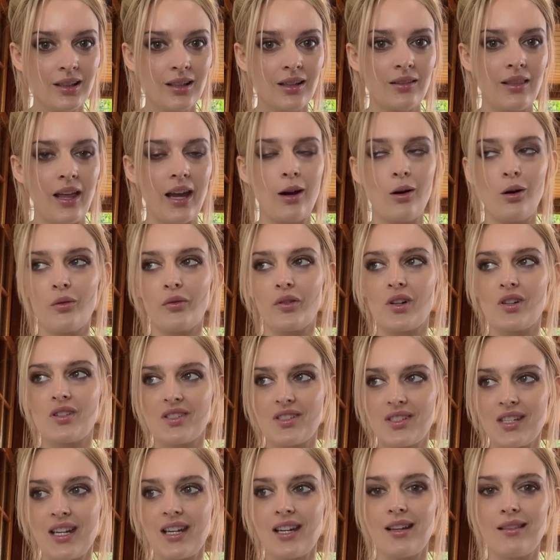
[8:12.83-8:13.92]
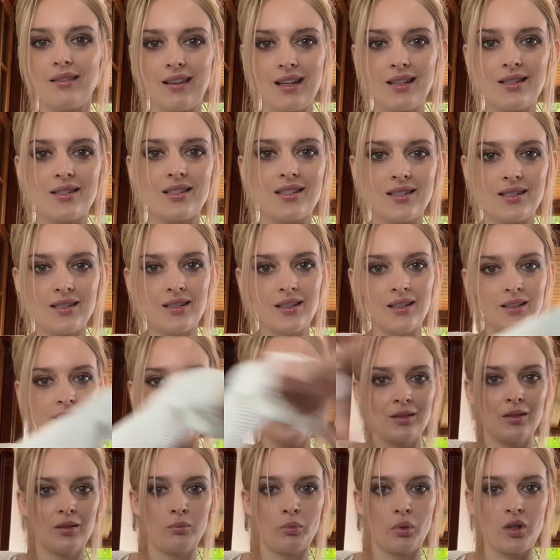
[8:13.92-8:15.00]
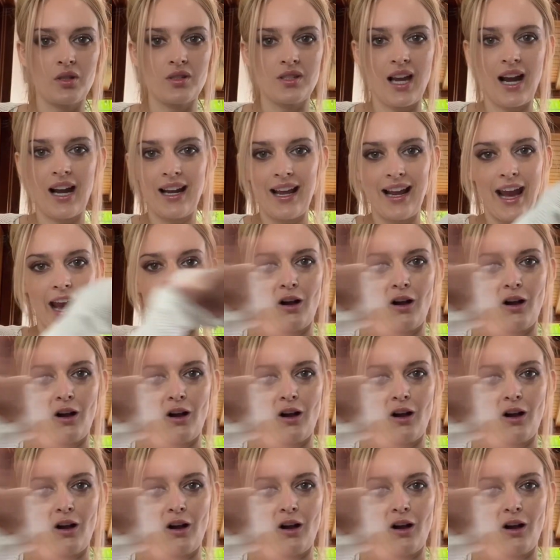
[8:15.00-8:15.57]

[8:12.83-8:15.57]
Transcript: They oversee this presiding